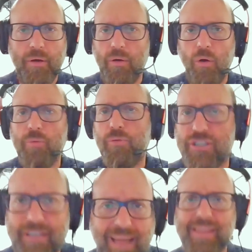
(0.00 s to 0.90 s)

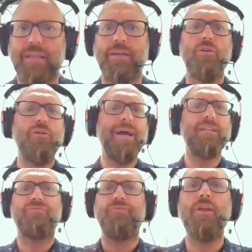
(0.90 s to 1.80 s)
almost nothing, you
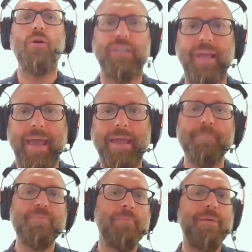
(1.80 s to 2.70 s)
might feel okay,
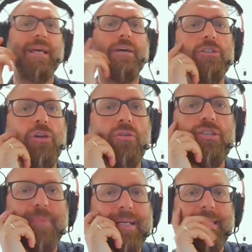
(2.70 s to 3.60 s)
but the
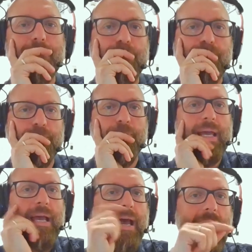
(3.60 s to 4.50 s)
cardiologist might say,
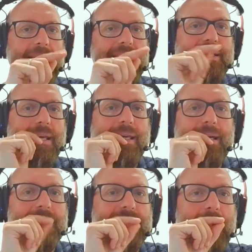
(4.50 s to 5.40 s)
I see
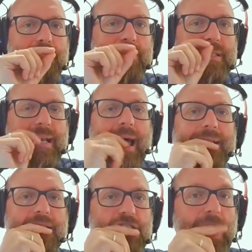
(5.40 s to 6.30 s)
here some
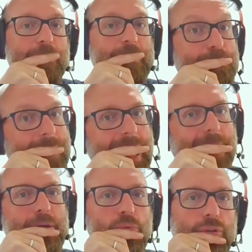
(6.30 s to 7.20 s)
slight jumps.
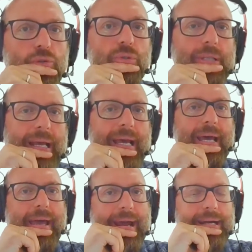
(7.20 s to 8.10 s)
Maybe we should
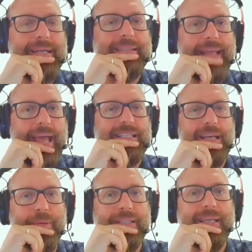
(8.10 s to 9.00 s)
early take
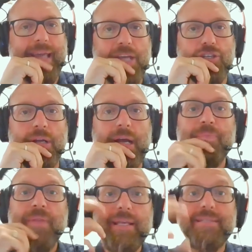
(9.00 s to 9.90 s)
some medication.
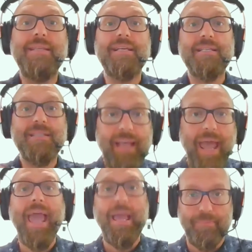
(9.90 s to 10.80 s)
It's the
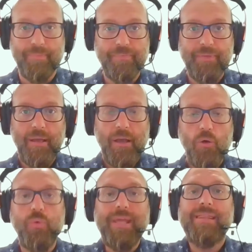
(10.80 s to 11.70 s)
same
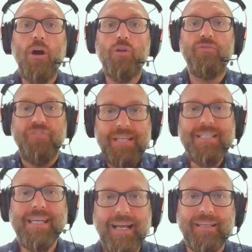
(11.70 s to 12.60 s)
with our
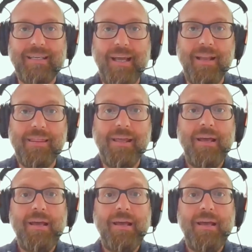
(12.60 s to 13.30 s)
physical health,